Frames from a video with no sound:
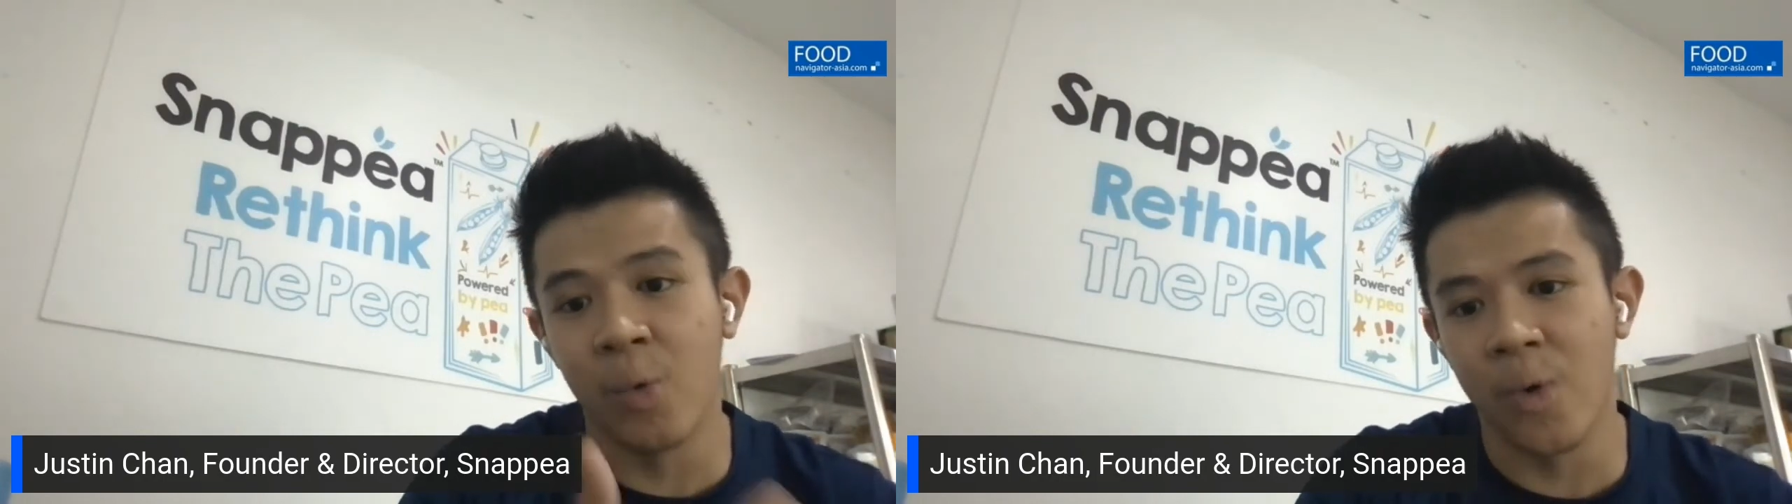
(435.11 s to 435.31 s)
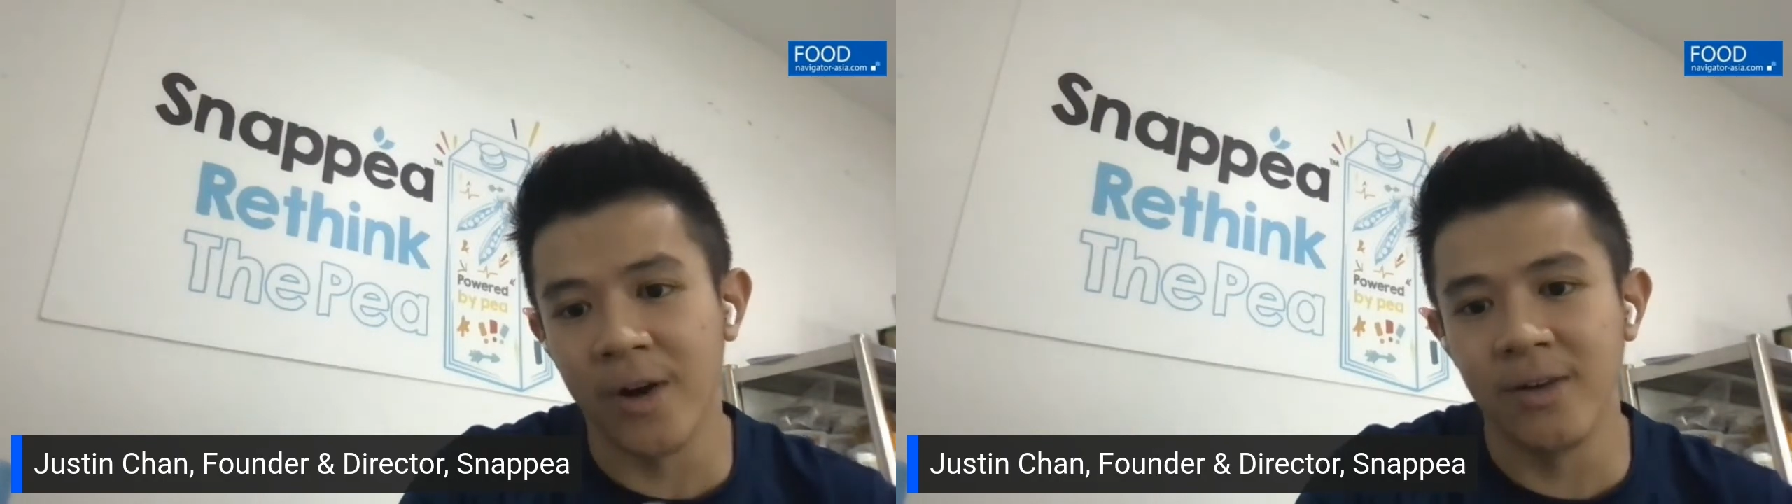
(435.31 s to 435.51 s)

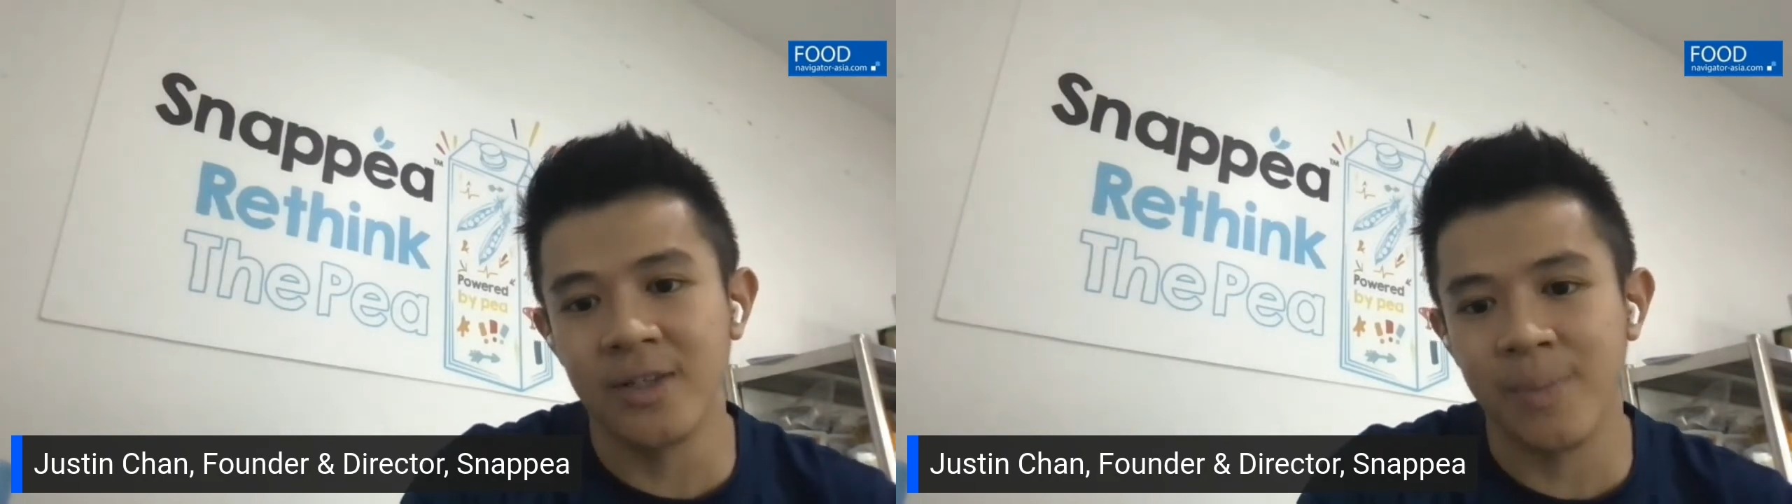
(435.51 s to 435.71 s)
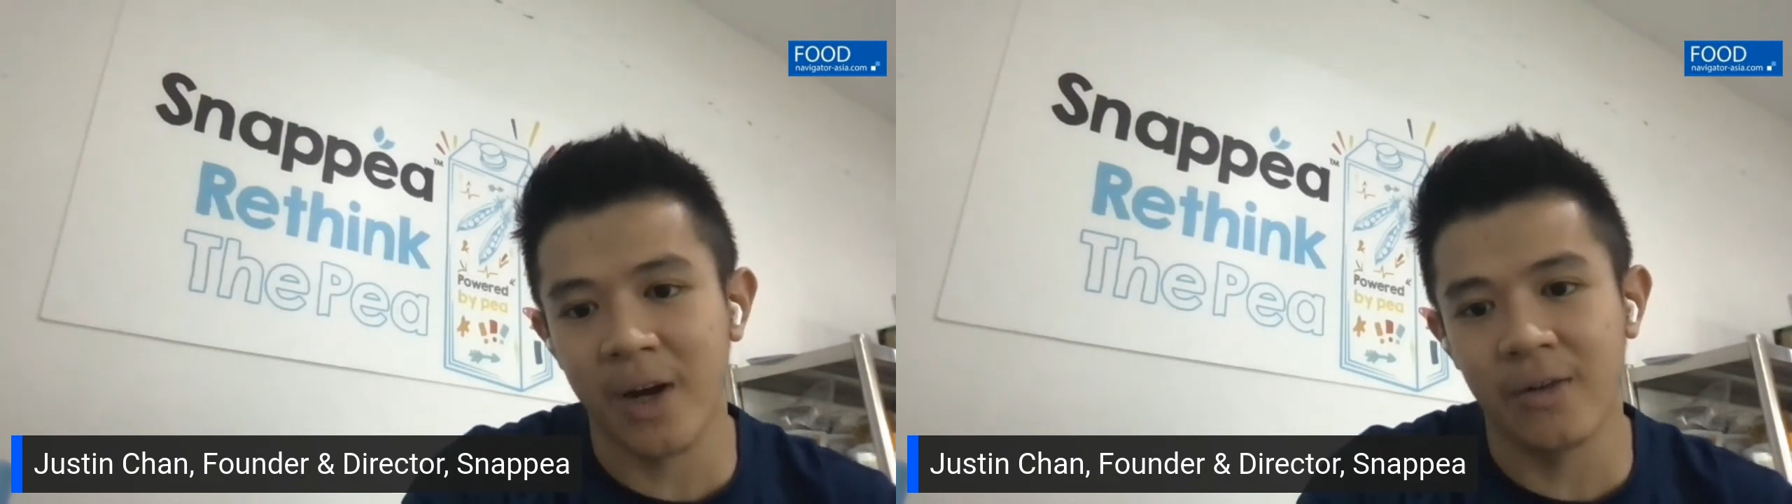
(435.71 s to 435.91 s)

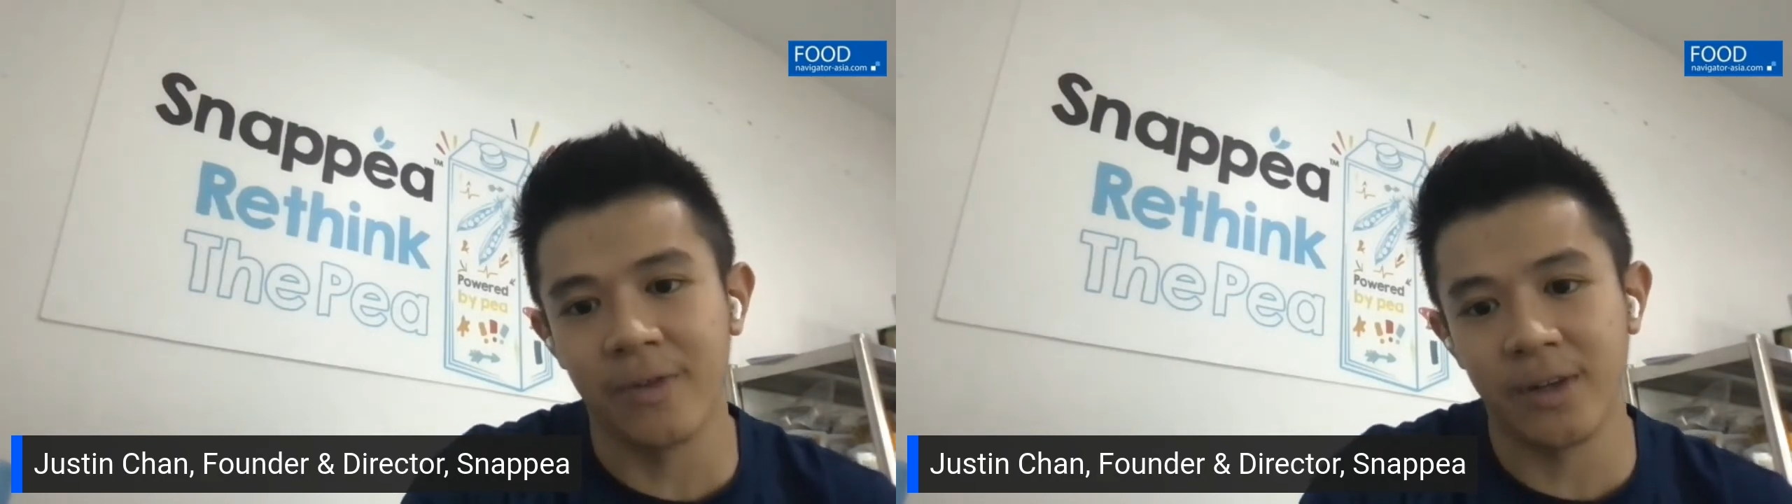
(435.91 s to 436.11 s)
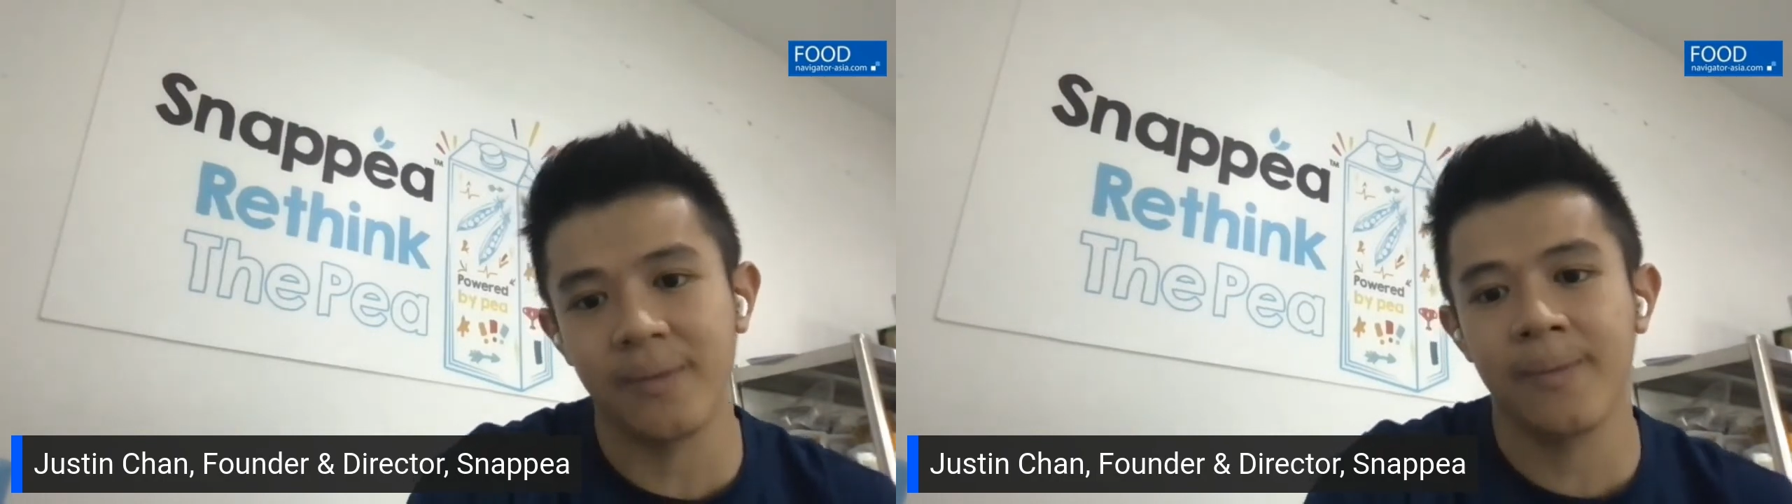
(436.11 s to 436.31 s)
awareness part
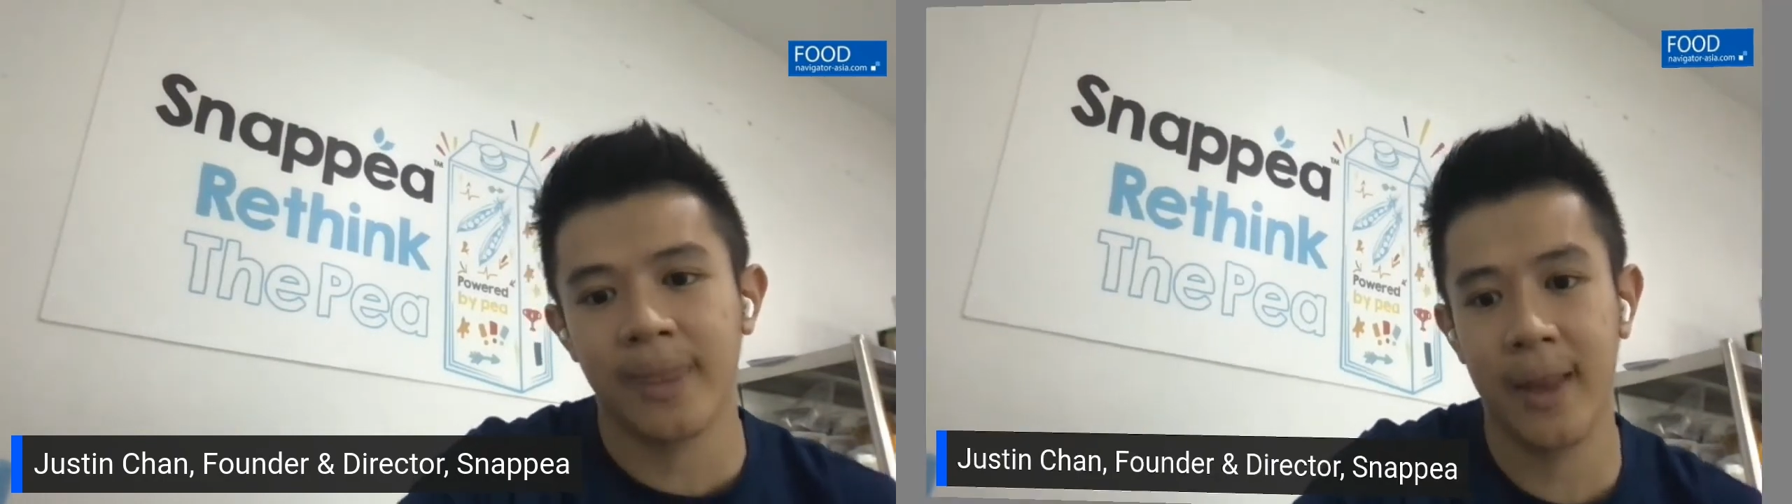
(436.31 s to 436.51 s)
of it.